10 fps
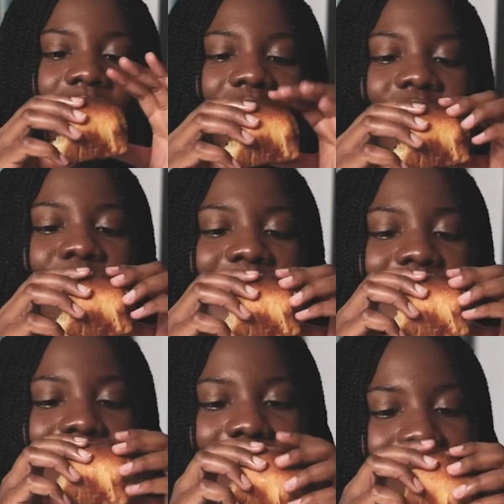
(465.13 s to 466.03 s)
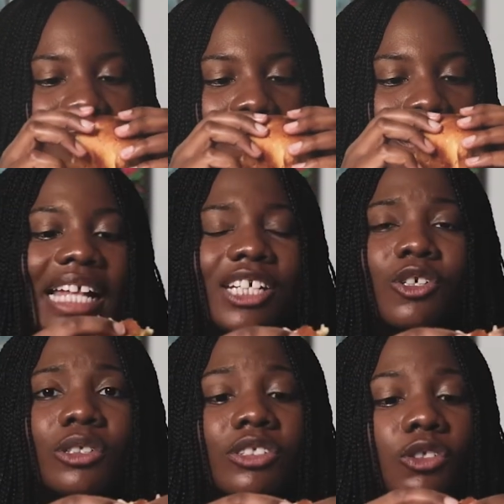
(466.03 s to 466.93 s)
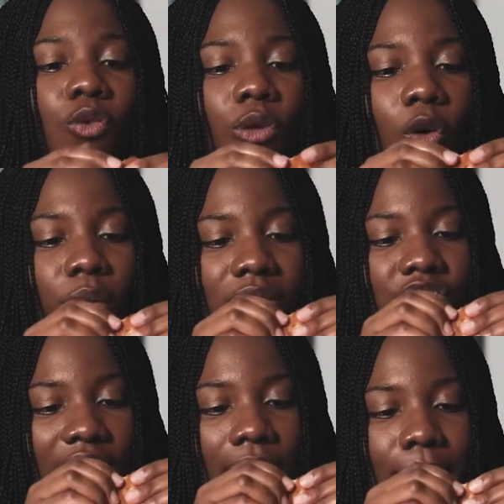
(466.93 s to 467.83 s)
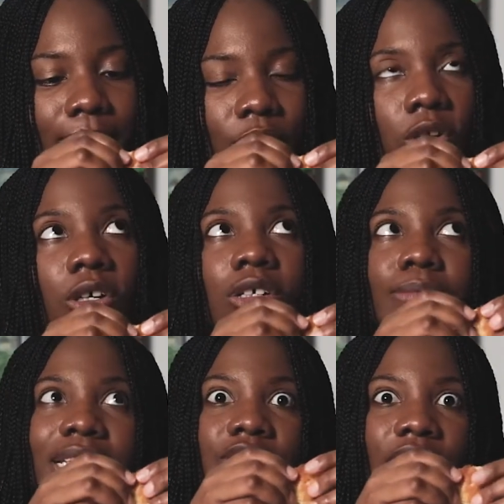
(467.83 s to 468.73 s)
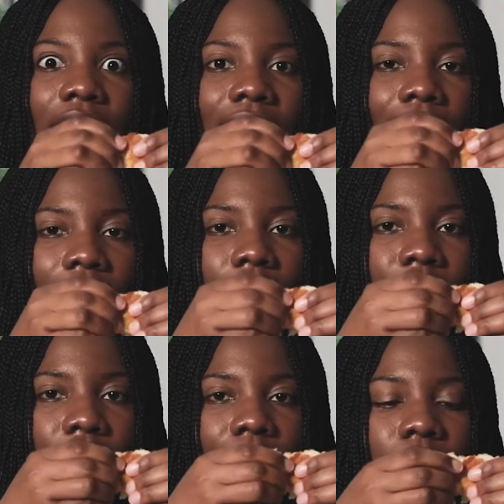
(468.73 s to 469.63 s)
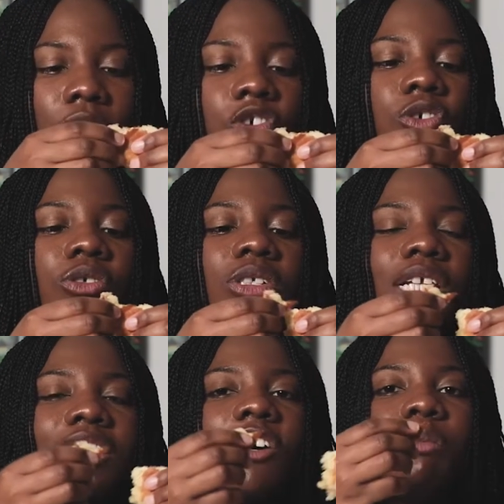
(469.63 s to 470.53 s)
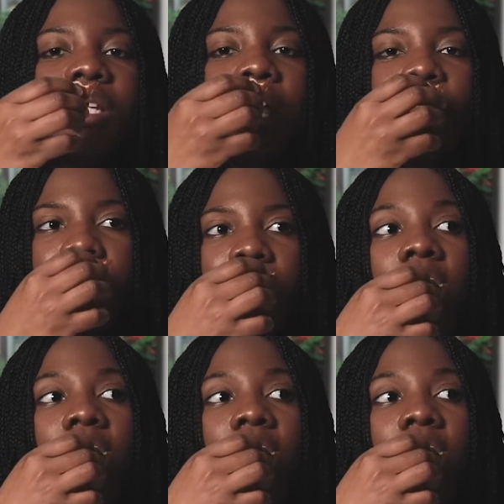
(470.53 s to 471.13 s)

Oh my God. And it goes so well with the jam. Oh, imagine if I had like cream. Oh goodness, I'll be in heaven.